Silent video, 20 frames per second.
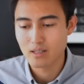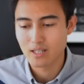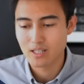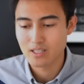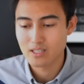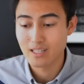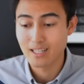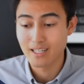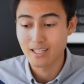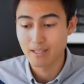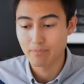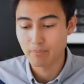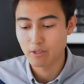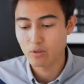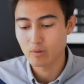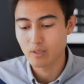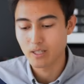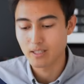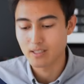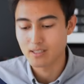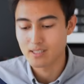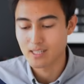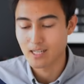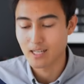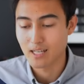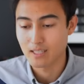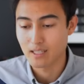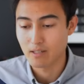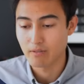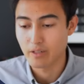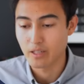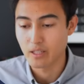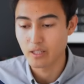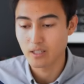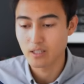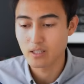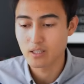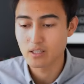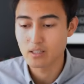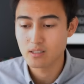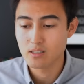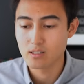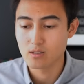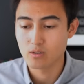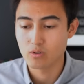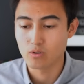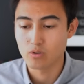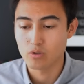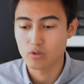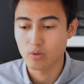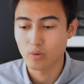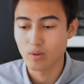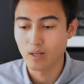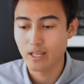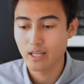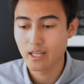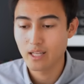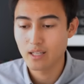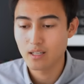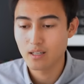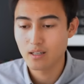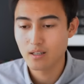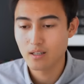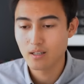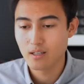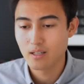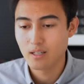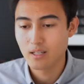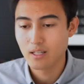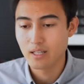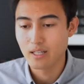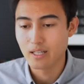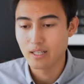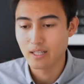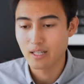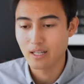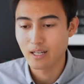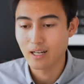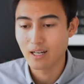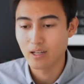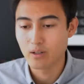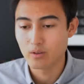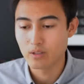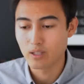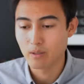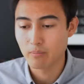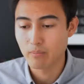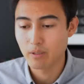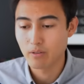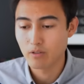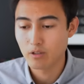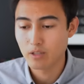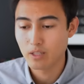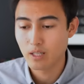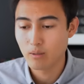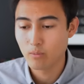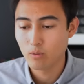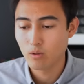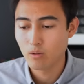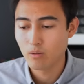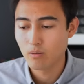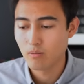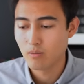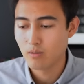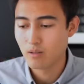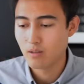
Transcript: Actually, let me go ahead and select everything here. So Control A, and then click on that pivot table.